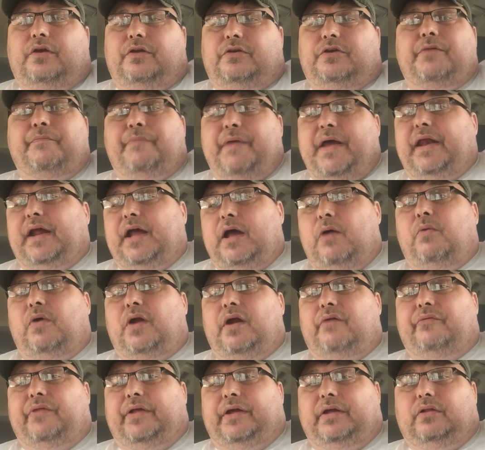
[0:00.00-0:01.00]
depending on what
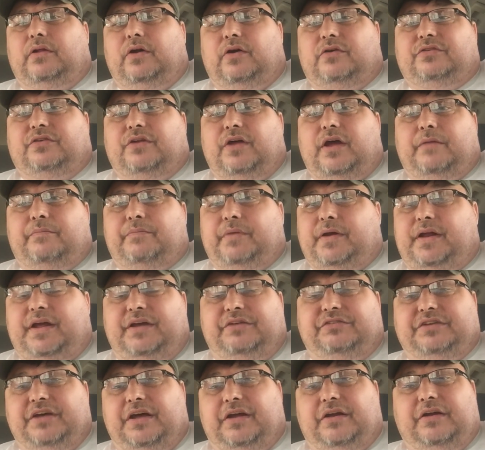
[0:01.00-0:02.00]
everything looks like. But he
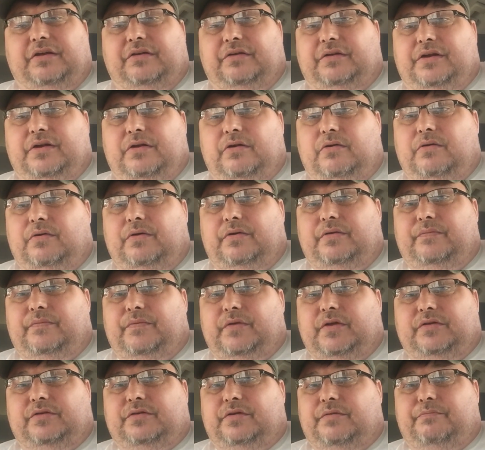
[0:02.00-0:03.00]
said
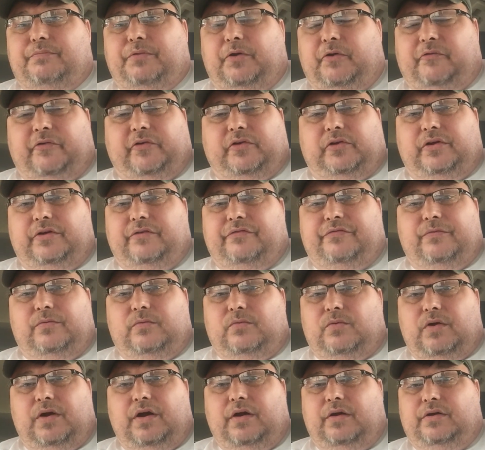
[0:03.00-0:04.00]
it's a perfectly
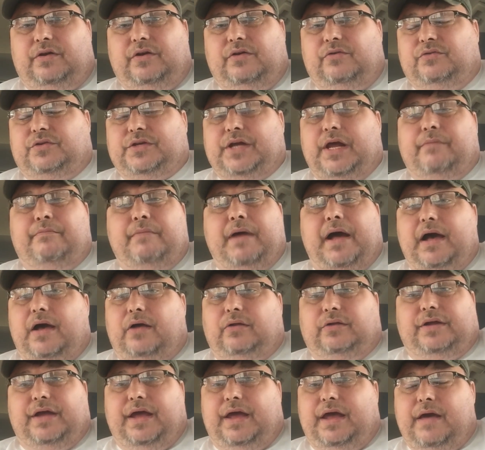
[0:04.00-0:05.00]
running, it's got a
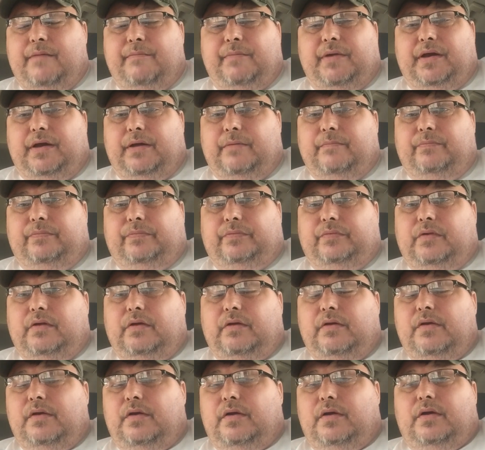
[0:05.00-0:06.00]
mild cam in it.
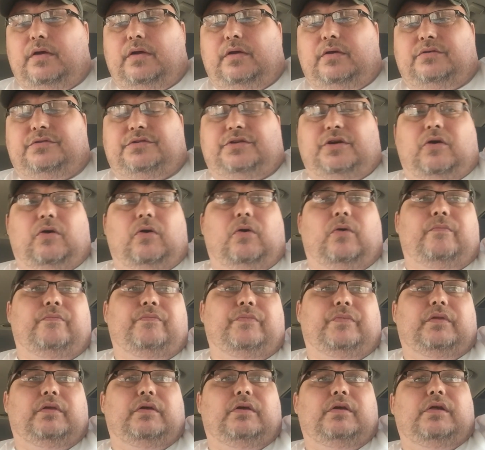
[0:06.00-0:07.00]
So
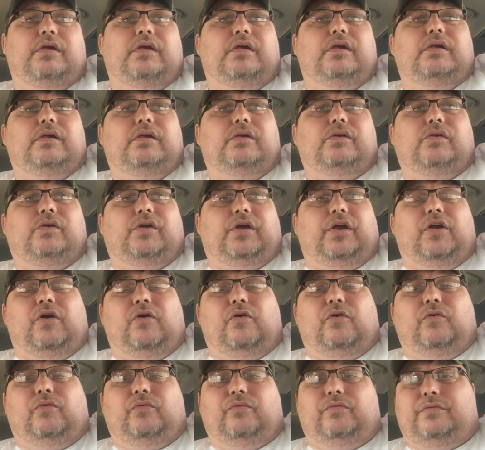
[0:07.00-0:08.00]

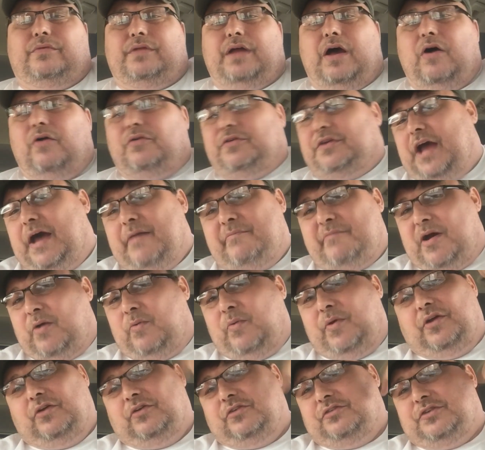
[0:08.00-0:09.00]
now it's got my
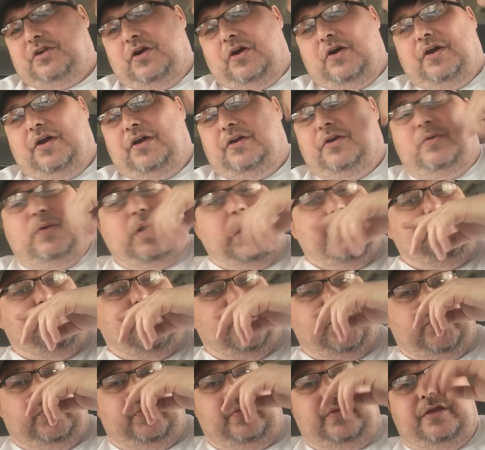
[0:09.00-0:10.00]
wheels turning. Do I
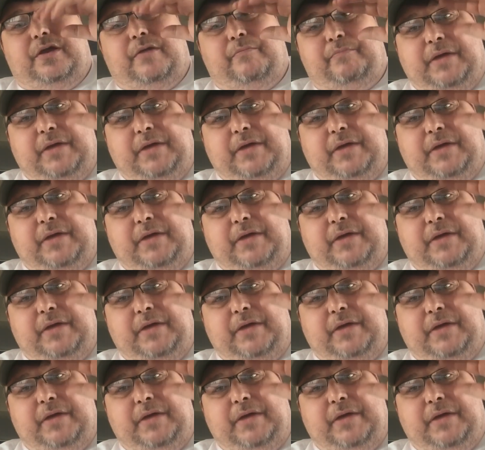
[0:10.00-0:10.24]
put a